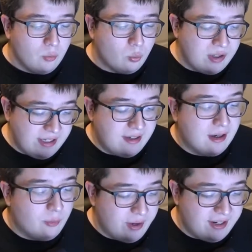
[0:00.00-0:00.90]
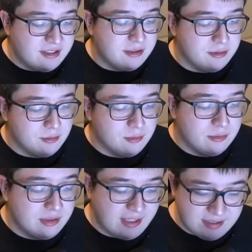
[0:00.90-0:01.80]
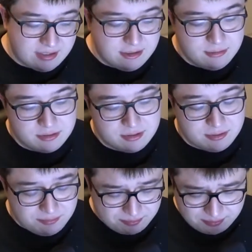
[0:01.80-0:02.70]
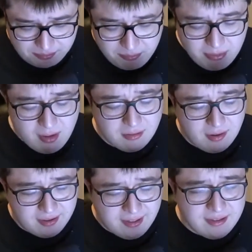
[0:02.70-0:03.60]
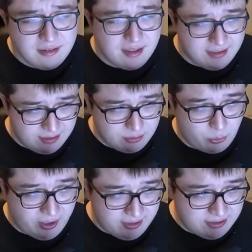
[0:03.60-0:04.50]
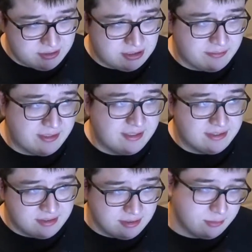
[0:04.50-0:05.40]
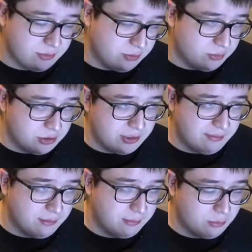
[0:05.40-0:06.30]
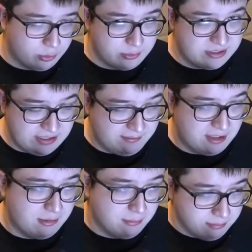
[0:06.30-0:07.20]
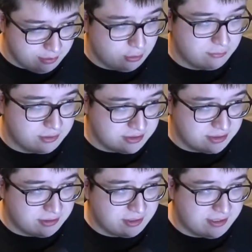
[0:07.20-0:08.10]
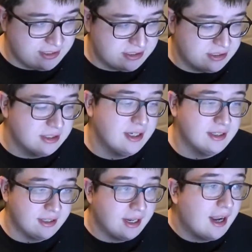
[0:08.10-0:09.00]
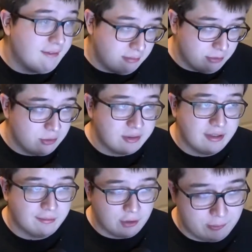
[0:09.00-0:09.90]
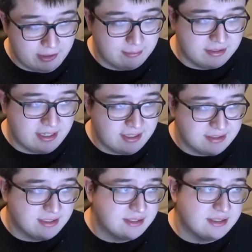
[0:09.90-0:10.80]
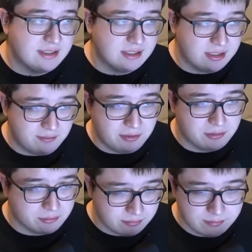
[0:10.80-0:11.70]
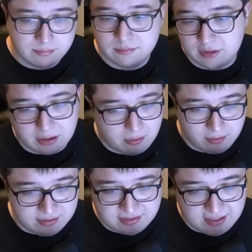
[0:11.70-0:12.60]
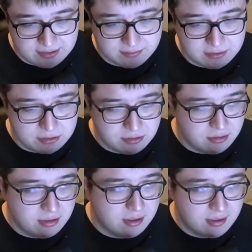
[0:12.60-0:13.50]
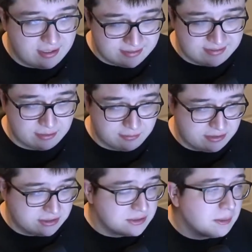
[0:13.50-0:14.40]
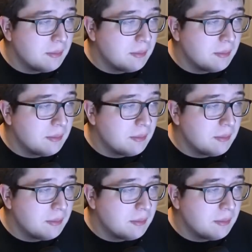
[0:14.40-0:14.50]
we need a way to let a user log in and then create these certificates, retrieve them or receive them over a secure connection, and then have them locally for games to access and give you, all these kinds of SSL features.